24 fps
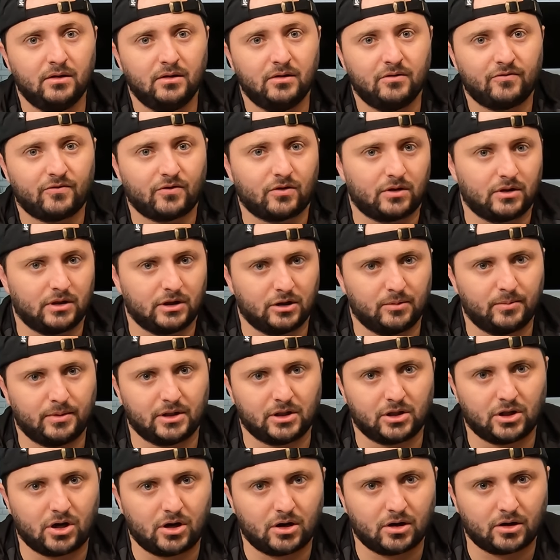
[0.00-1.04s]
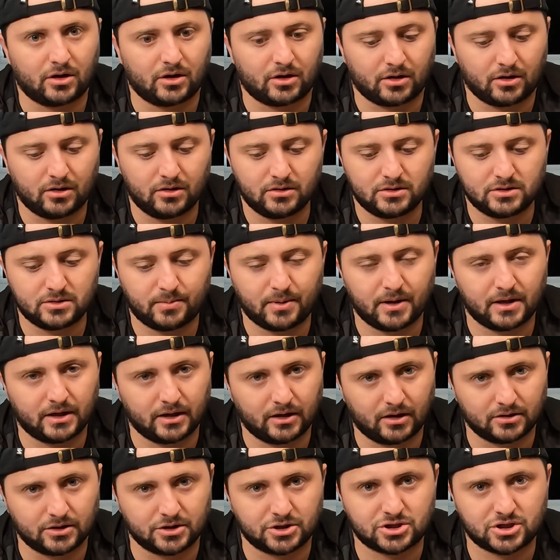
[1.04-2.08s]
for a little bit longer,
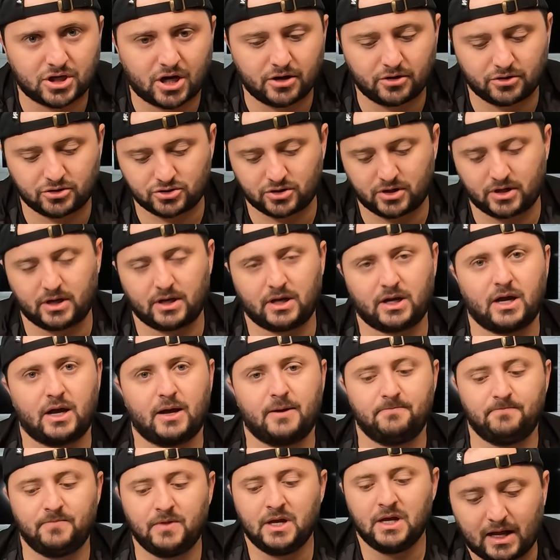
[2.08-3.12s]
depending on the shot you're trying to get.